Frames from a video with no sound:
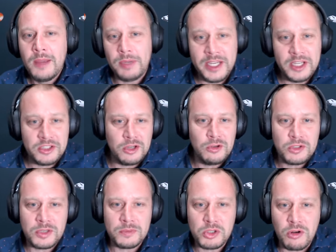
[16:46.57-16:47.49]
Please do
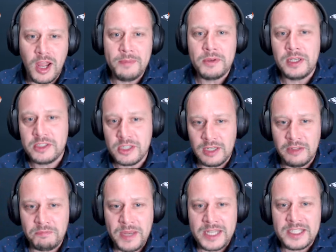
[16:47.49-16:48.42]
subscribe to
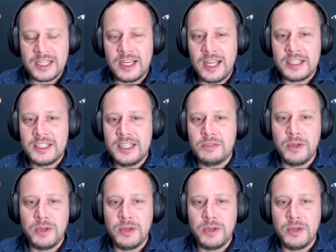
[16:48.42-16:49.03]
Live Better Connected.